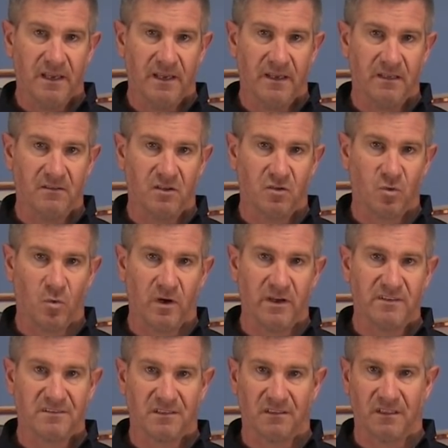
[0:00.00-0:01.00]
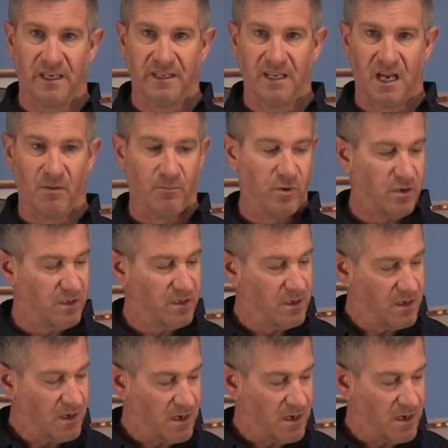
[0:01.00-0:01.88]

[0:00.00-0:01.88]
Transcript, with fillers: and twice the light output.